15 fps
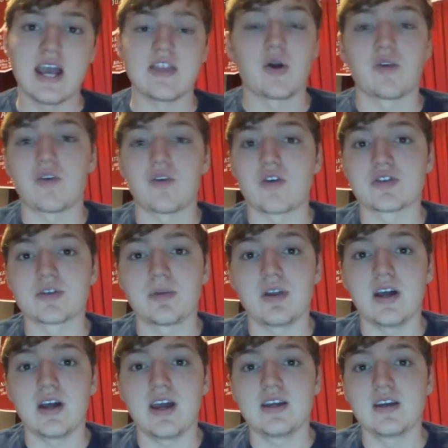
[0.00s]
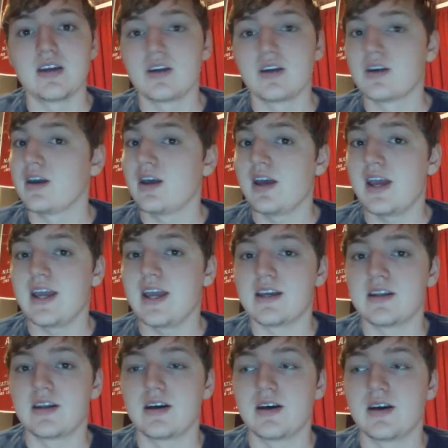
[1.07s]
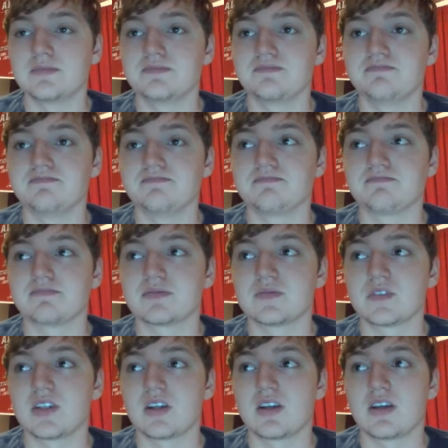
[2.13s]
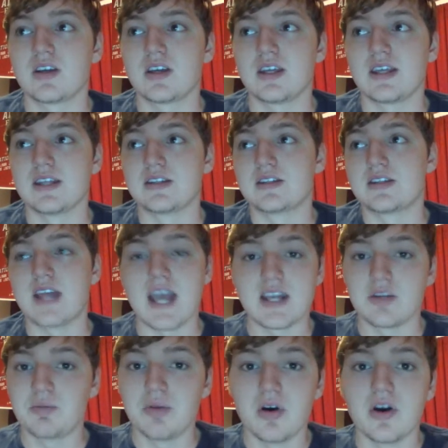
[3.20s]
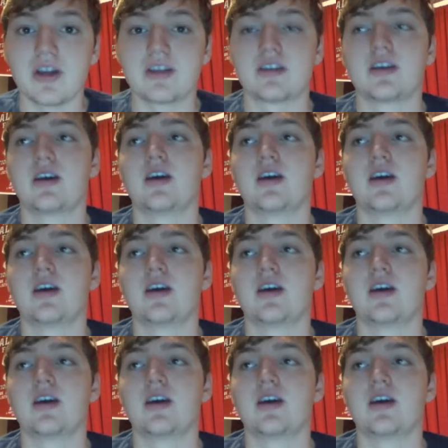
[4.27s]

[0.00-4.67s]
And they reversed the play, and they had to punt.